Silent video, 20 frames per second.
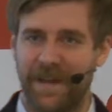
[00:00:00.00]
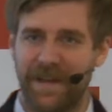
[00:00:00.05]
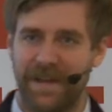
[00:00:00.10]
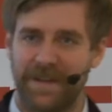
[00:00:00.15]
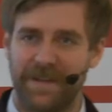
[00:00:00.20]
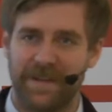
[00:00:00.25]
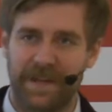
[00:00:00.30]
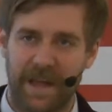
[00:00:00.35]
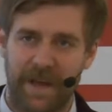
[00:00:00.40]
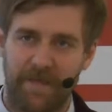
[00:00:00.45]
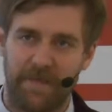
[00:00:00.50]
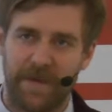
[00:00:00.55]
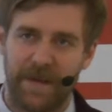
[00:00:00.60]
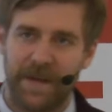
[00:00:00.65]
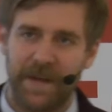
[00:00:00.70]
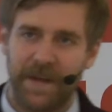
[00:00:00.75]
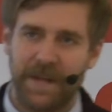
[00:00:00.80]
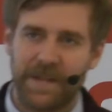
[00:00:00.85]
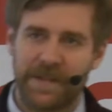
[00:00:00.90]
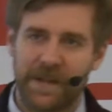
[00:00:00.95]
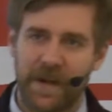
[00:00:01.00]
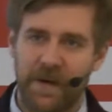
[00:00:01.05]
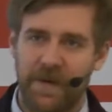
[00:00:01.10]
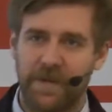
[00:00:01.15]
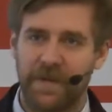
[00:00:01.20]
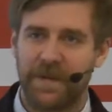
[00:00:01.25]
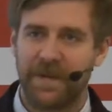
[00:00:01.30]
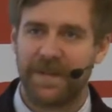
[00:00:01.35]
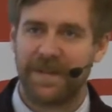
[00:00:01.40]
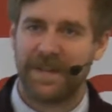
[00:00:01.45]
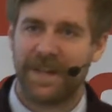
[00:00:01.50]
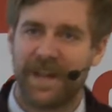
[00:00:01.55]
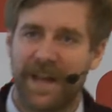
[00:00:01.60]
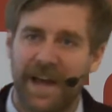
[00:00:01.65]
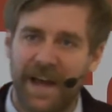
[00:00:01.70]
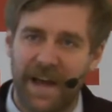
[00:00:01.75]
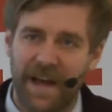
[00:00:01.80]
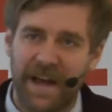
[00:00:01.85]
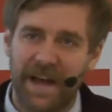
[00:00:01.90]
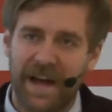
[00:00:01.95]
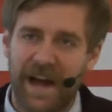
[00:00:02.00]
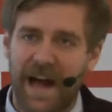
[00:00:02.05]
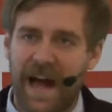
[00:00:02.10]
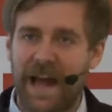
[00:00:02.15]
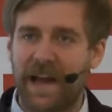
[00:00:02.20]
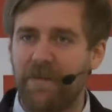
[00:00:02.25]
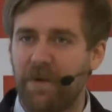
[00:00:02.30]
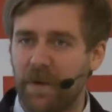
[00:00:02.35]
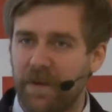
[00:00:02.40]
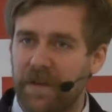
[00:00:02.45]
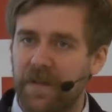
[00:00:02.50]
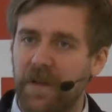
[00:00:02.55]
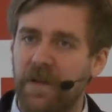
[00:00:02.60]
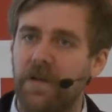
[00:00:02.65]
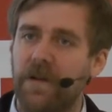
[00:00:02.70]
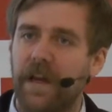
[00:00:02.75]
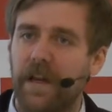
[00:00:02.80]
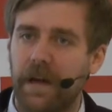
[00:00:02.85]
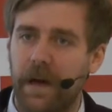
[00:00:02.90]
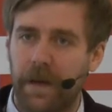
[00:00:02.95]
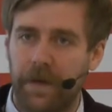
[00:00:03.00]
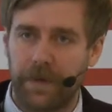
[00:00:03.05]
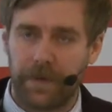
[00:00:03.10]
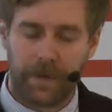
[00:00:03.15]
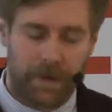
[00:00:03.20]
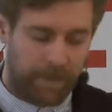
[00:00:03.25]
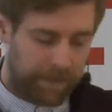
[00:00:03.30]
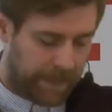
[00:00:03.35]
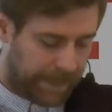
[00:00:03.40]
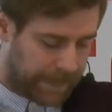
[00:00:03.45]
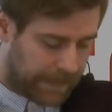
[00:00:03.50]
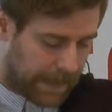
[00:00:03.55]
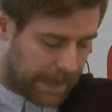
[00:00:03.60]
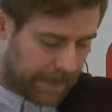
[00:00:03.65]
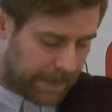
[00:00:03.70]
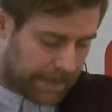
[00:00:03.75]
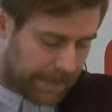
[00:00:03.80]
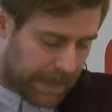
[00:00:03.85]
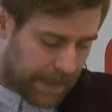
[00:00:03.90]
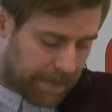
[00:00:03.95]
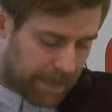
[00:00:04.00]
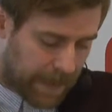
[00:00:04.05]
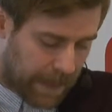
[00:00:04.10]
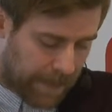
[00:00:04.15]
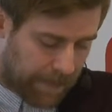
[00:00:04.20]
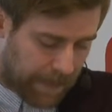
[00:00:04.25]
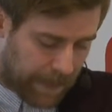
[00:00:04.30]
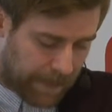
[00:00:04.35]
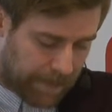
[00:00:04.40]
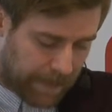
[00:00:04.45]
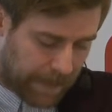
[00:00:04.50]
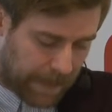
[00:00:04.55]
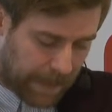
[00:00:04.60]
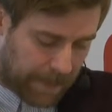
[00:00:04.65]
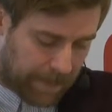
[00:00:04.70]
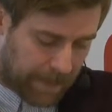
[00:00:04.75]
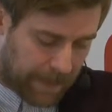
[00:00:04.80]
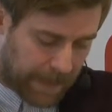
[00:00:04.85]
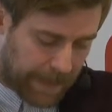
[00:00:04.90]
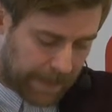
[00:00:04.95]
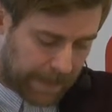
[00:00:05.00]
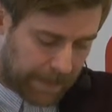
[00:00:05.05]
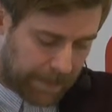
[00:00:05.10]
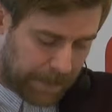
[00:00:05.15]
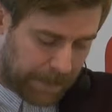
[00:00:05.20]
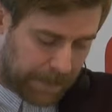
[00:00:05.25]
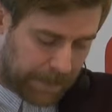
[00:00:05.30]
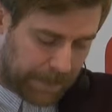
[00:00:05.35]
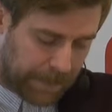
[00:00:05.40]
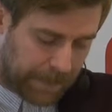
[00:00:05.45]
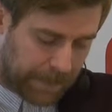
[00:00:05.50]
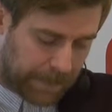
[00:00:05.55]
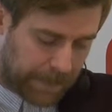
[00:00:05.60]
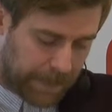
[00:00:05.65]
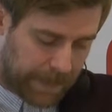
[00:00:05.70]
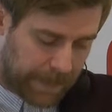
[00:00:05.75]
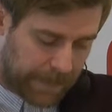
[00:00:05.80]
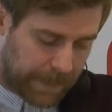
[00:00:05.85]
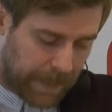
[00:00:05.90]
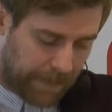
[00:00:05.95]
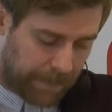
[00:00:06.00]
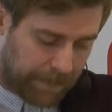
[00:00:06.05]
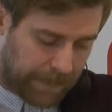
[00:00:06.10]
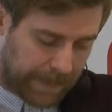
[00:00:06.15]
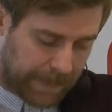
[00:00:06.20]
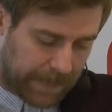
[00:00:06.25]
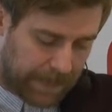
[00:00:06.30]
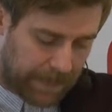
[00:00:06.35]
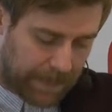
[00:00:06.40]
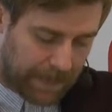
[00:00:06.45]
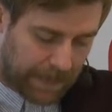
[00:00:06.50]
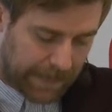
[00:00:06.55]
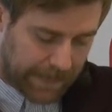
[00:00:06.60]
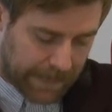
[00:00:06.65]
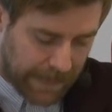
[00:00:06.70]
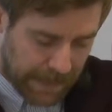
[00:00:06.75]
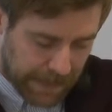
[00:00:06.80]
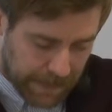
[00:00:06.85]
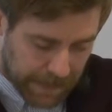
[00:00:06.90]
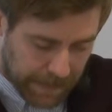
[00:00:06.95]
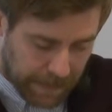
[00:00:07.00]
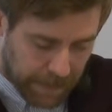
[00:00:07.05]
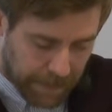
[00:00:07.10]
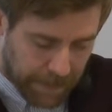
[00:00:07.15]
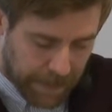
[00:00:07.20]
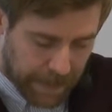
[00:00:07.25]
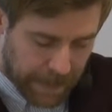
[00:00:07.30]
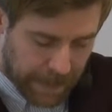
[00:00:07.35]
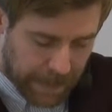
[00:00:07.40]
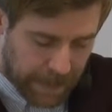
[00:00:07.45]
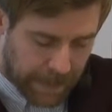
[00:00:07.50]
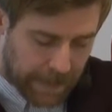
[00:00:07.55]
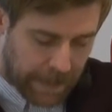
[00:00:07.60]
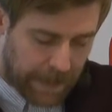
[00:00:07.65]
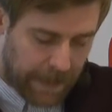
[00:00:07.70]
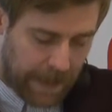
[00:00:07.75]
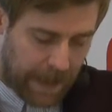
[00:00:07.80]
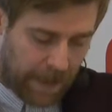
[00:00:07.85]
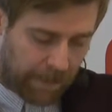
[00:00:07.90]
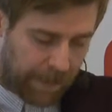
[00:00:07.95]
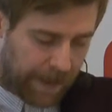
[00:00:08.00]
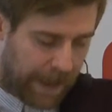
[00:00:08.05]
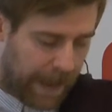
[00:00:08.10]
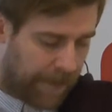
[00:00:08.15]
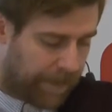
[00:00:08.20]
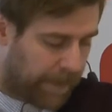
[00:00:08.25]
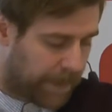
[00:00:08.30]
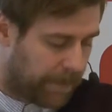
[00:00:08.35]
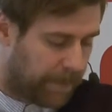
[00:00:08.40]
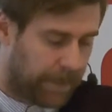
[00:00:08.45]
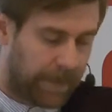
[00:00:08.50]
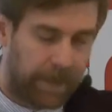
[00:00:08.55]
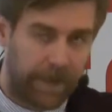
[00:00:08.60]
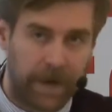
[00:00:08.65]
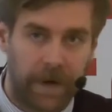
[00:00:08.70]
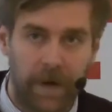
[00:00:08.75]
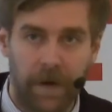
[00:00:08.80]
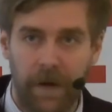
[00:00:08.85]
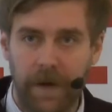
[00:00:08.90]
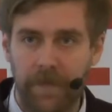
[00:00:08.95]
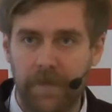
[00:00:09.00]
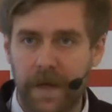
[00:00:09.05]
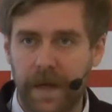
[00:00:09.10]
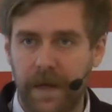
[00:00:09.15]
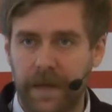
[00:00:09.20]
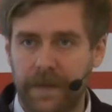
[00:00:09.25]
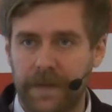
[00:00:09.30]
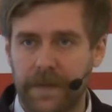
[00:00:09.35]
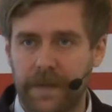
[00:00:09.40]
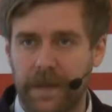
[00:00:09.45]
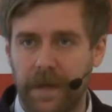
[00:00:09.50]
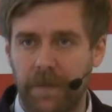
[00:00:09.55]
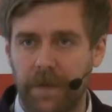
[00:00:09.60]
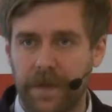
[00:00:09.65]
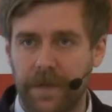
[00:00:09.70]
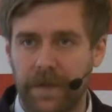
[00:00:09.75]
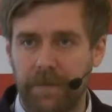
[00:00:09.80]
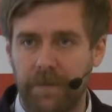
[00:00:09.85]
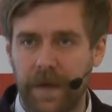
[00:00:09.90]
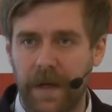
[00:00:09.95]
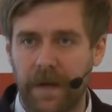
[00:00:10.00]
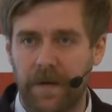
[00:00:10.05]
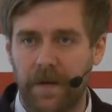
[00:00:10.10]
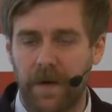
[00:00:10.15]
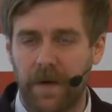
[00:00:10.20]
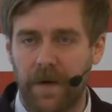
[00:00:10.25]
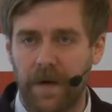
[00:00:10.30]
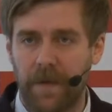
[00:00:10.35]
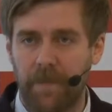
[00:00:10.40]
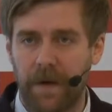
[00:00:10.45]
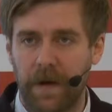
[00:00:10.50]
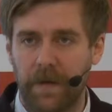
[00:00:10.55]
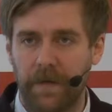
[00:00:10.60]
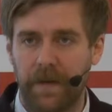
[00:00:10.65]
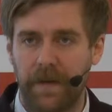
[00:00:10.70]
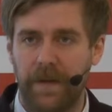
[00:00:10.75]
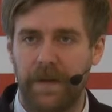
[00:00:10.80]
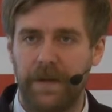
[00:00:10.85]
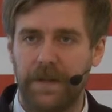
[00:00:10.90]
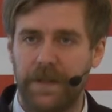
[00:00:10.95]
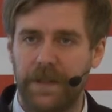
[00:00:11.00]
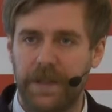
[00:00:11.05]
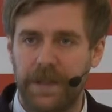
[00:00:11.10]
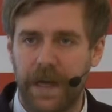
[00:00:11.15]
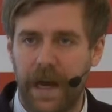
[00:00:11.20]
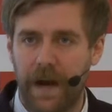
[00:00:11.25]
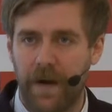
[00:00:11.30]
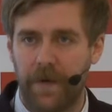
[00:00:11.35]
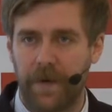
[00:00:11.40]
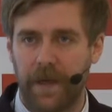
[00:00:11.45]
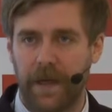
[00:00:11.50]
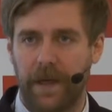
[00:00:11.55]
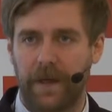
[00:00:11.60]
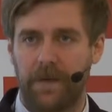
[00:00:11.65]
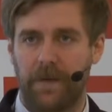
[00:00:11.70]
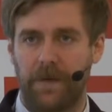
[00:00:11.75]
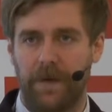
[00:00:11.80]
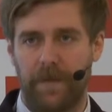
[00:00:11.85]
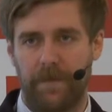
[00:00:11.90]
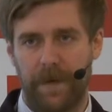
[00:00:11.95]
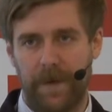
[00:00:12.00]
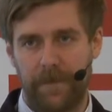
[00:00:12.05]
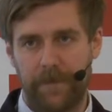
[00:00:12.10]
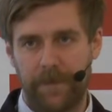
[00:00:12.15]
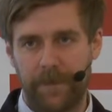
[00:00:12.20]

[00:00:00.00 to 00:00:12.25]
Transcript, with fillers: the same. So uh, I wanted to look at other topics. At the same time, I became an expert to the Swedish government's digitalization committee. And what happened at one of the early meetings is there was a big talk about the sharing economy,